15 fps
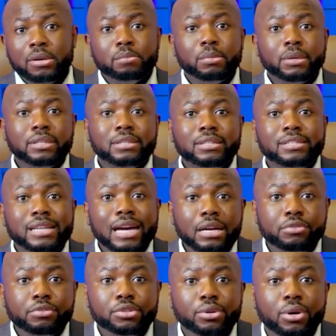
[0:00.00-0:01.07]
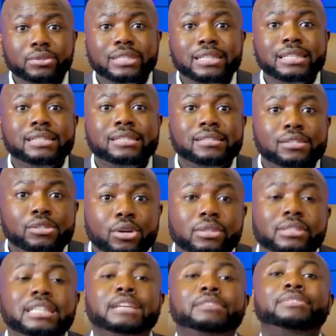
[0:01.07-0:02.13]
but the desired result is
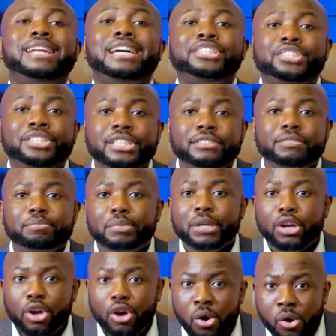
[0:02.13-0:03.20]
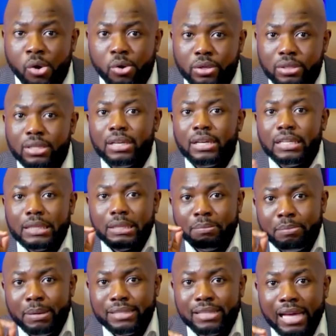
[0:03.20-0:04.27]
not even achieved because the
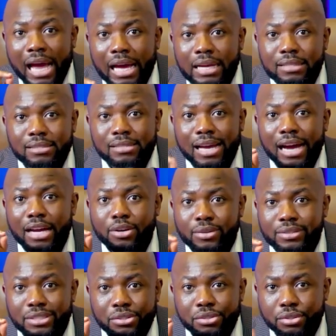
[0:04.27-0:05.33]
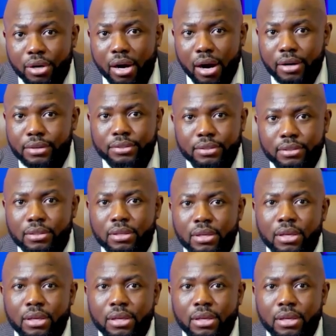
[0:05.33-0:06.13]
best hands are not in charge.